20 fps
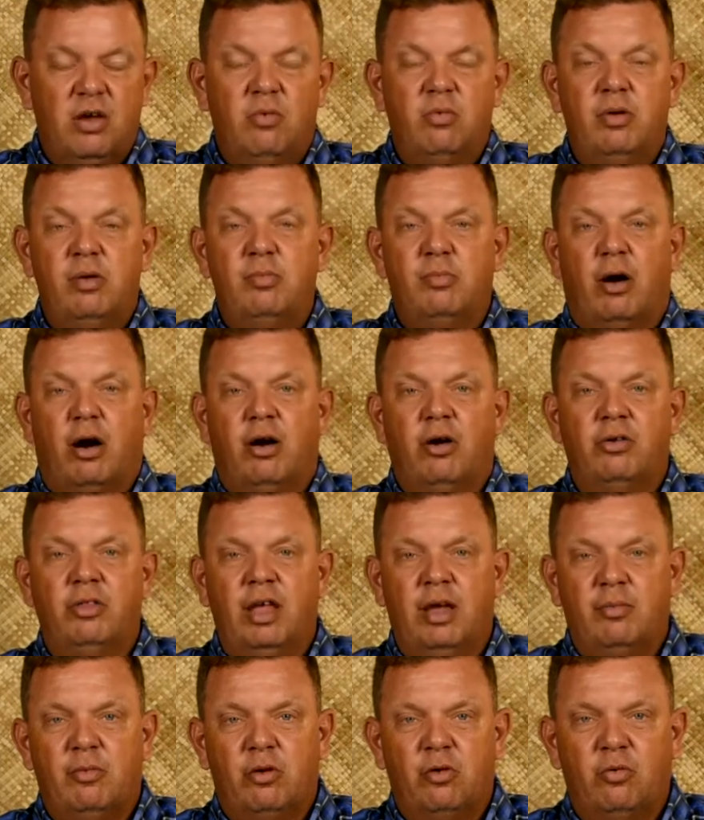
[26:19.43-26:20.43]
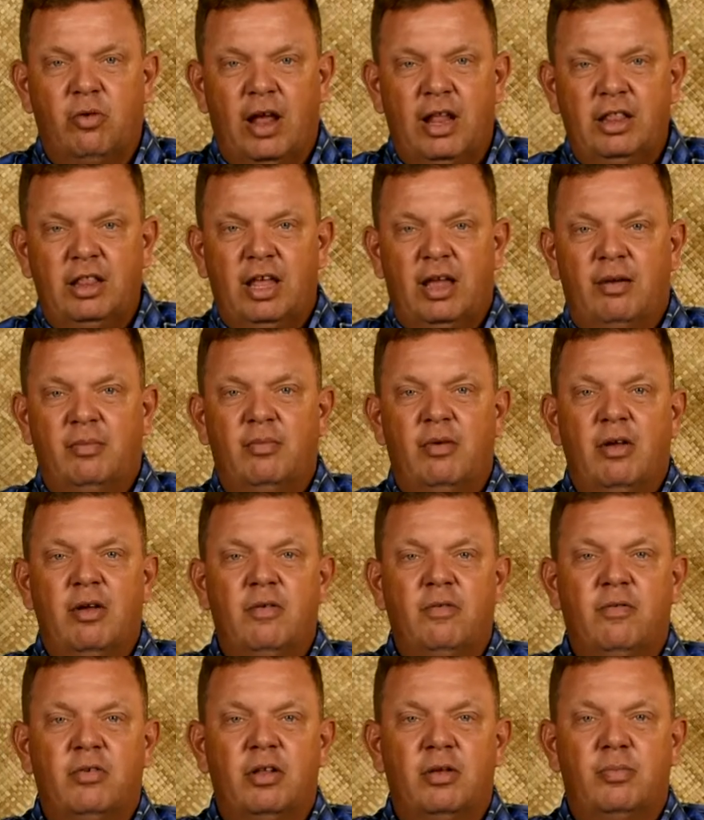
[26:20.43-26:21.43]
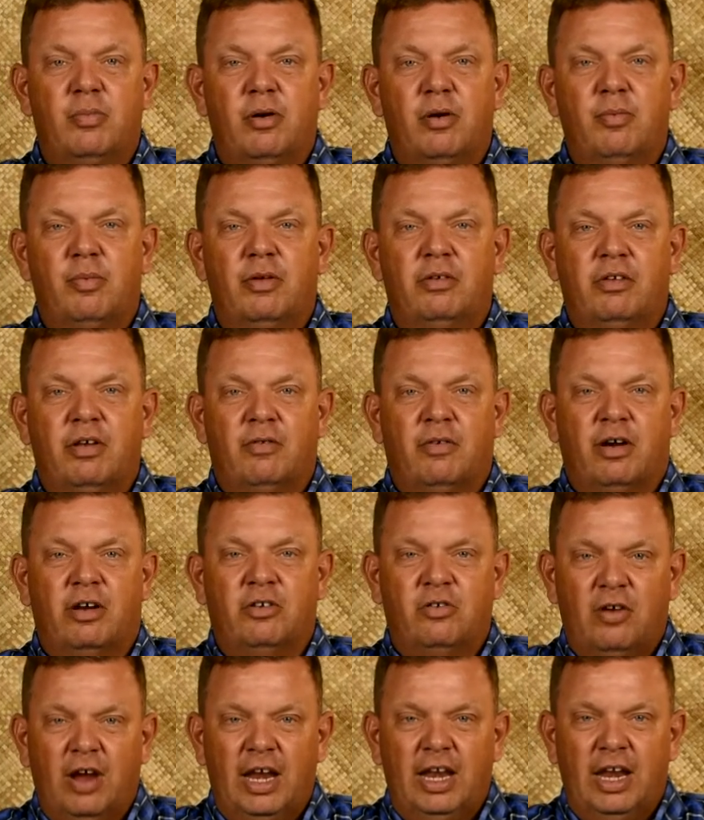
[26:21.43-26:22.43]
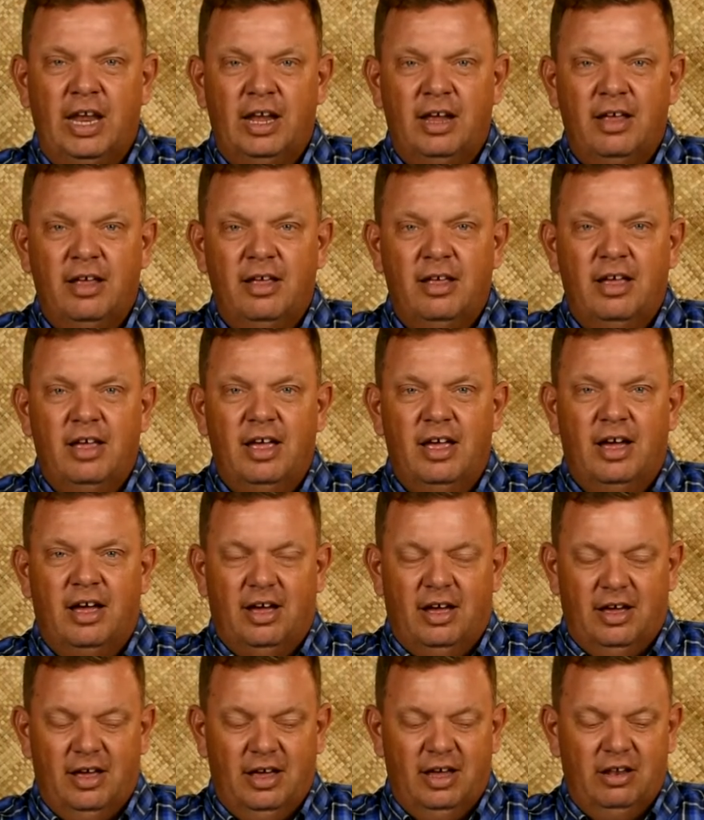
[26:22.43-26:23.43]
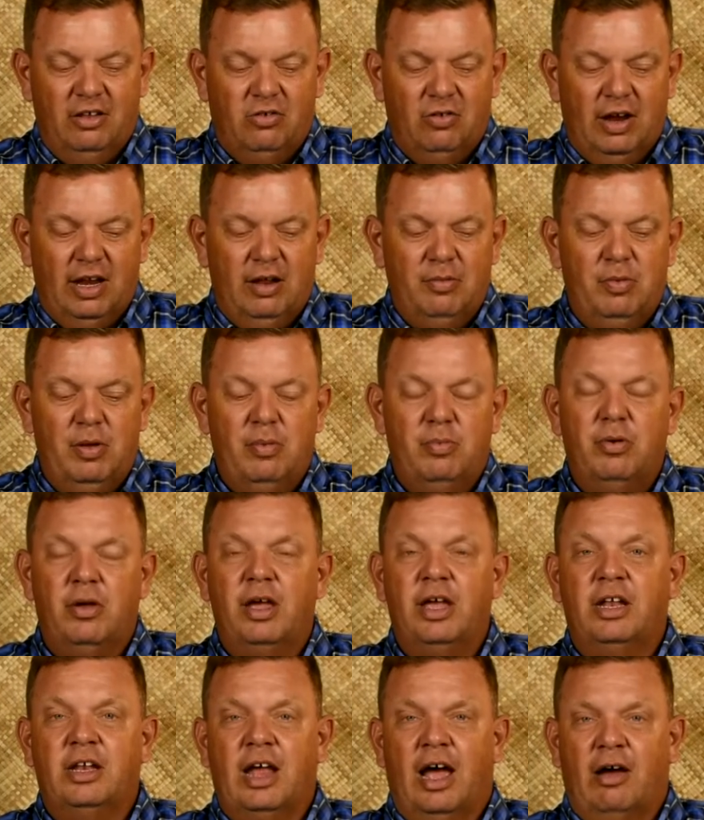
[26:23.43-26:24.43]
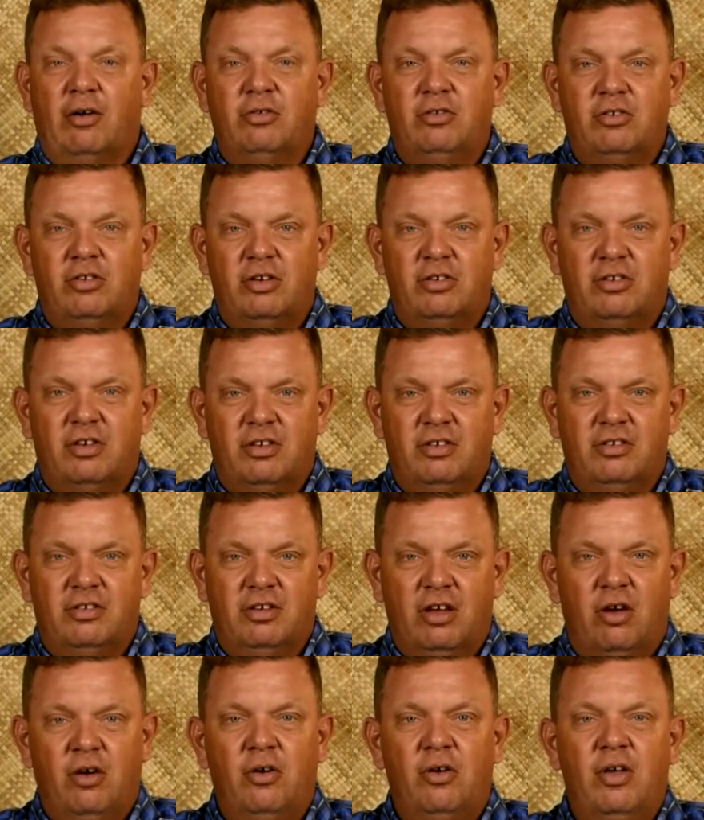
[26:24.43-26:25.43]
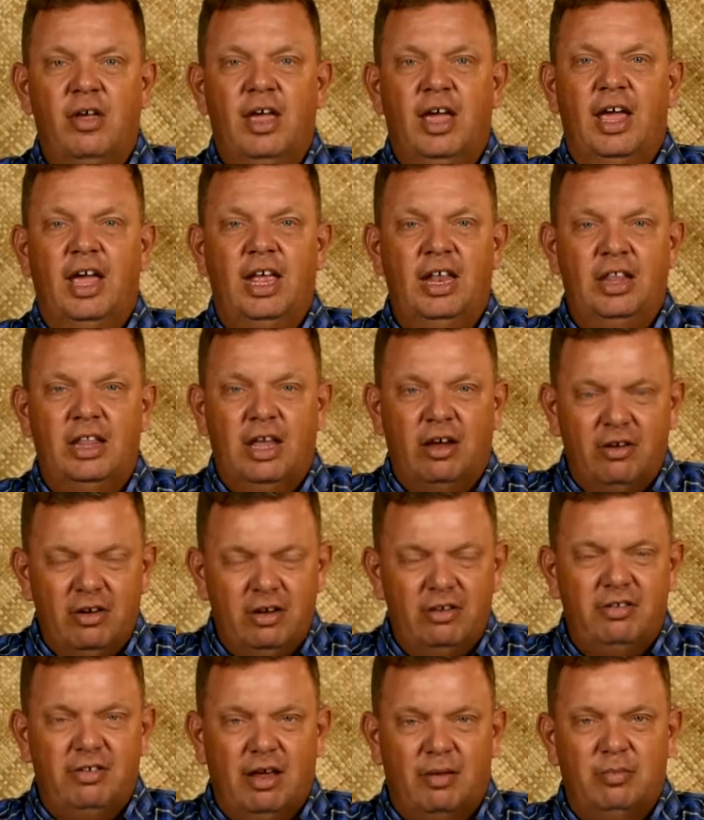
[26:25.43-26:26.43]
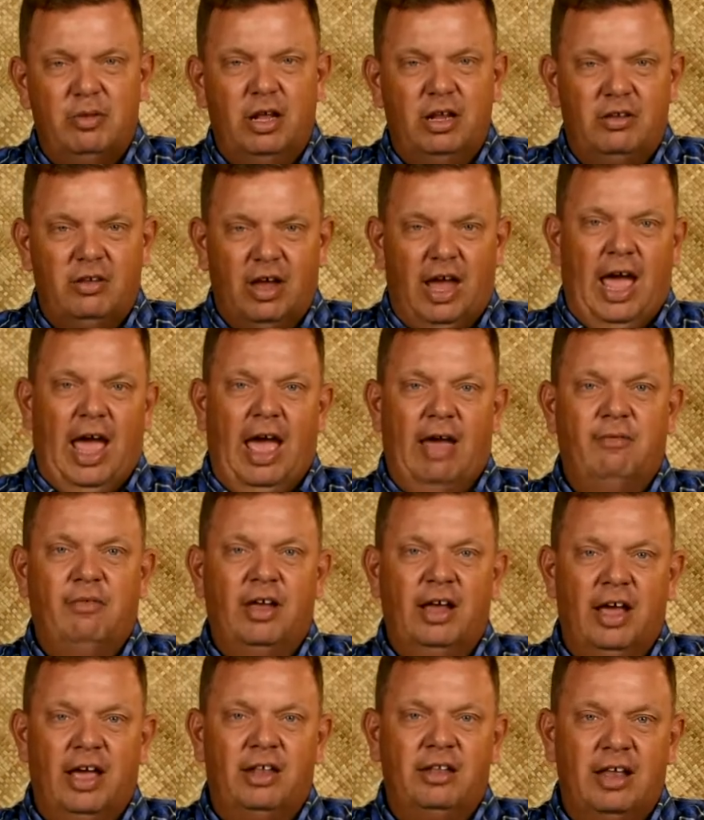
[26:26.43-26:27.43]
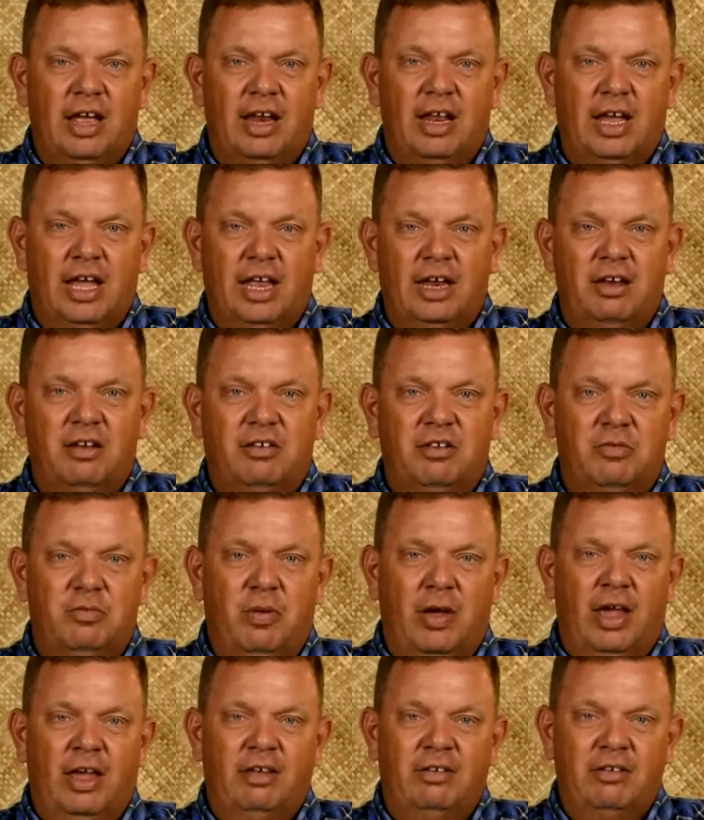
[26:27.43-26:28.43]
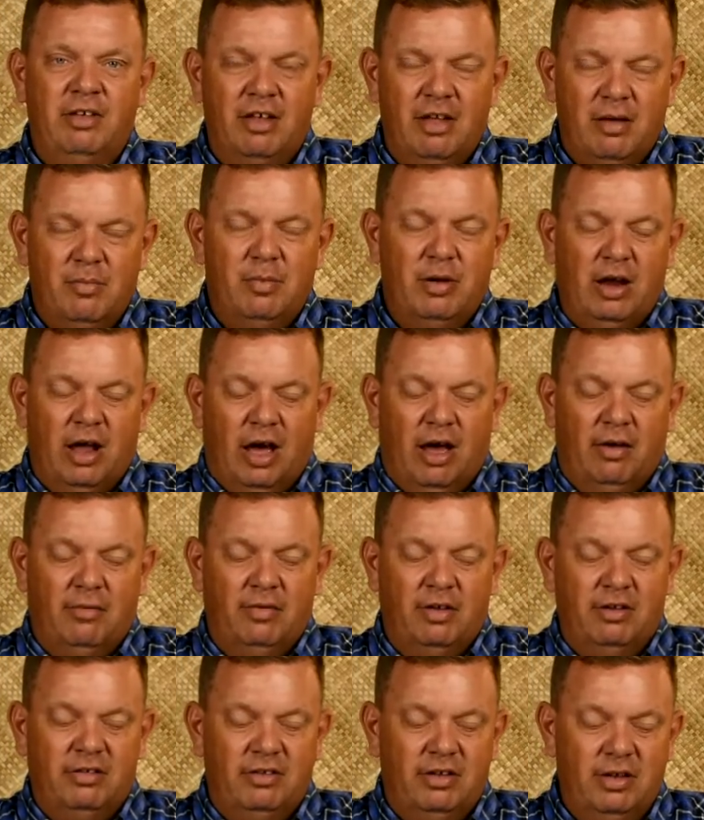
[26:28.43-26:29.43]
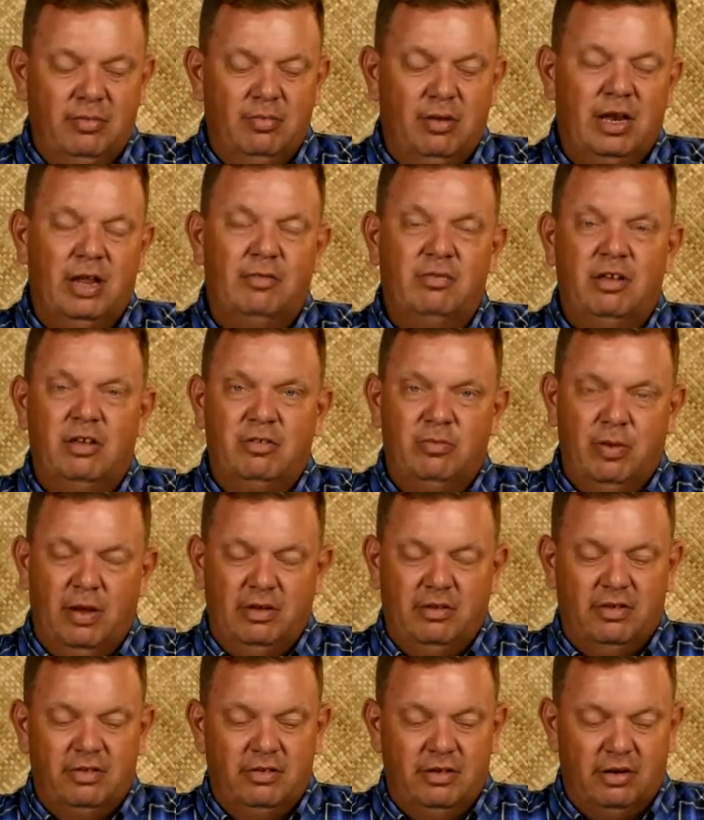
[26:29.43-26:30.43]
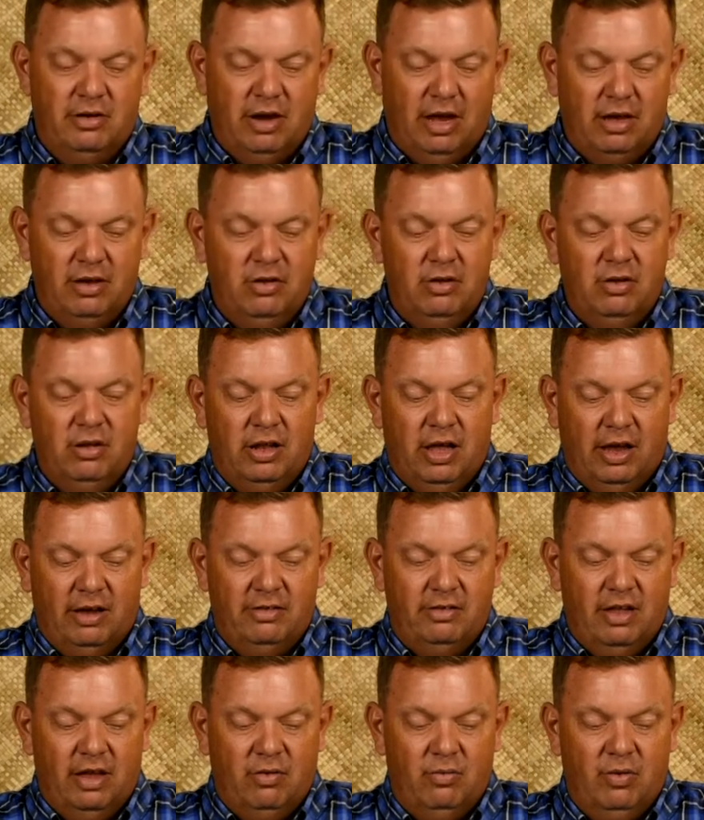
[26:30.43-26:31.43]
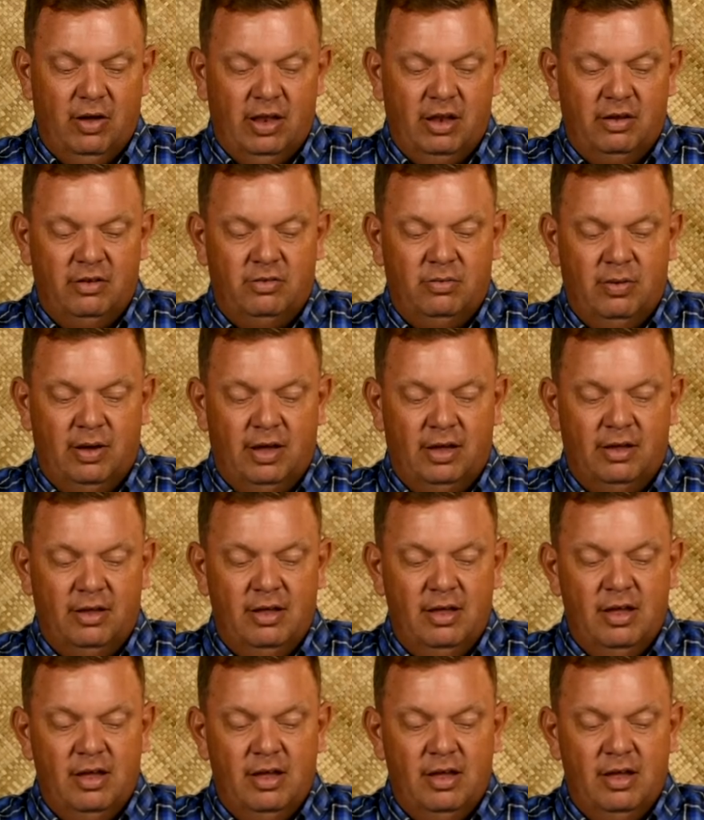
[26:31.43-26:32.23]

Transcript: We borrow them or rent them for the purpose of our training in training people in house churches. So there is something to having a dedicated space, but obviously many of these spaces are not utilized that well as well.